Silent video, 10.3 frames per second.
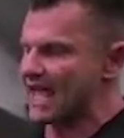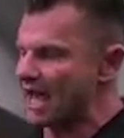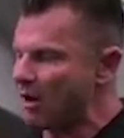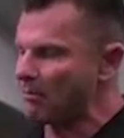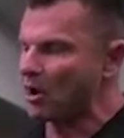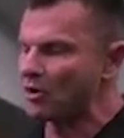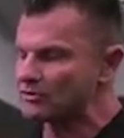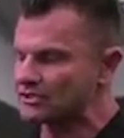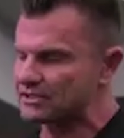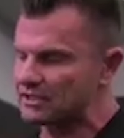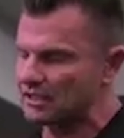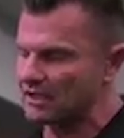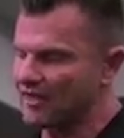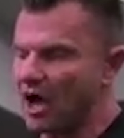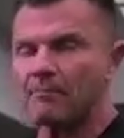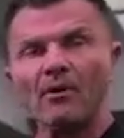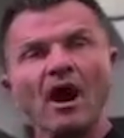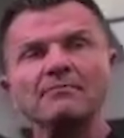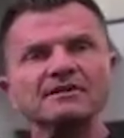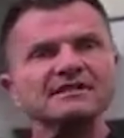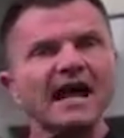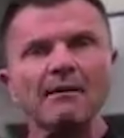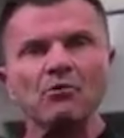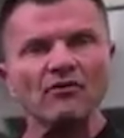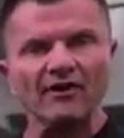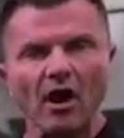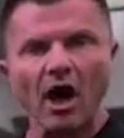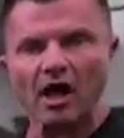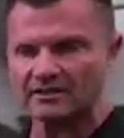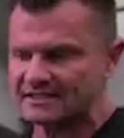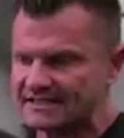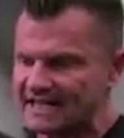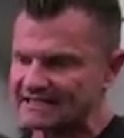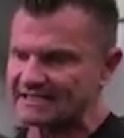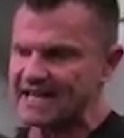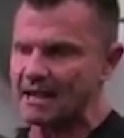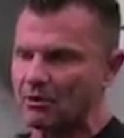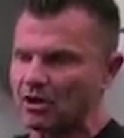the weekends. I was like, all right. And so as we bonded and as I started